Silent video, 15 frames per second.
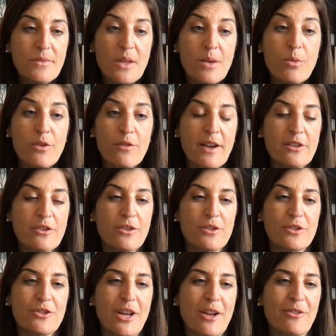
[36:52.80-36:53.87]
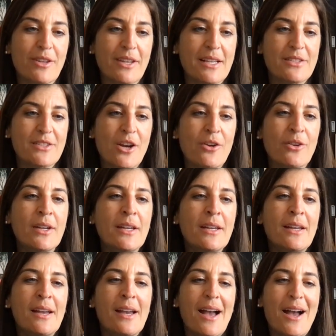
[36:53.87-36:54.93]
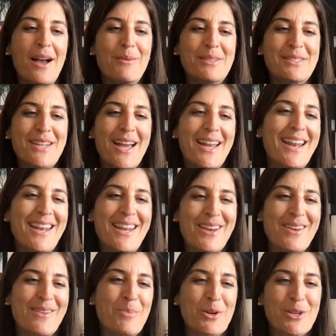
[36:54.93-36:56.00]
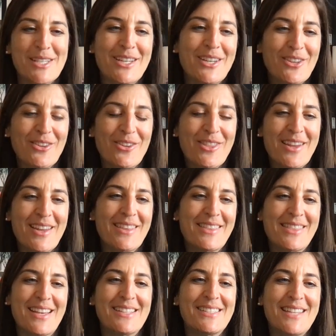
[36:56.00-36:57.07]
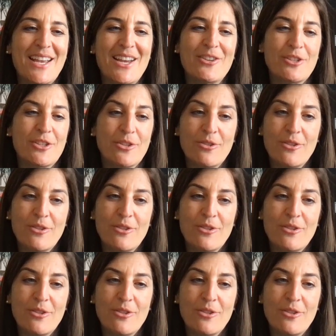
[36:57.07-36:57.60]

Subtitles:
professionals generally. So it's not any particular thing that they say or do.